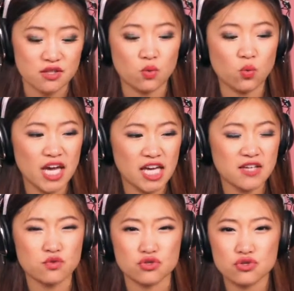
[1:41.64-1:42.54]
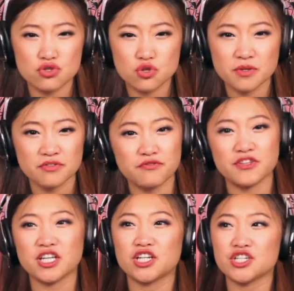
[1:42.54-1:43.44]
And the waves were super
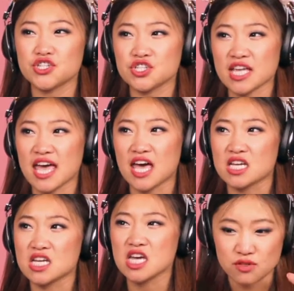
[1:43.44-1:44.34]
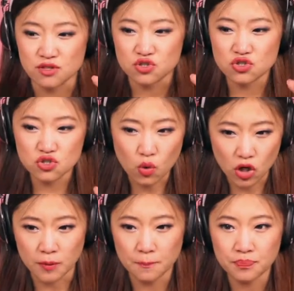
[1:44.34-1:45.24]
fierce. And the
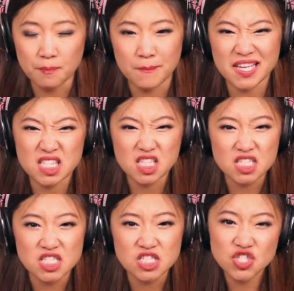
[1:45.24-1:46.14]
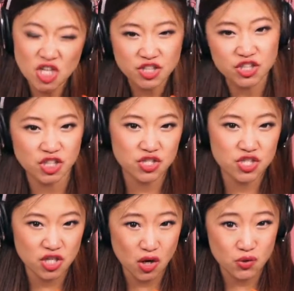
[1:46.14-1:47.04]
storm basically sucked her
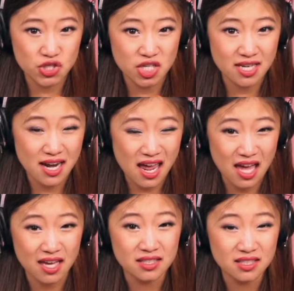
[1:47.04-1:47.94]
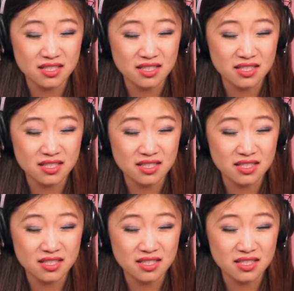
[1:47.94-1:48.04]
into the ocean, and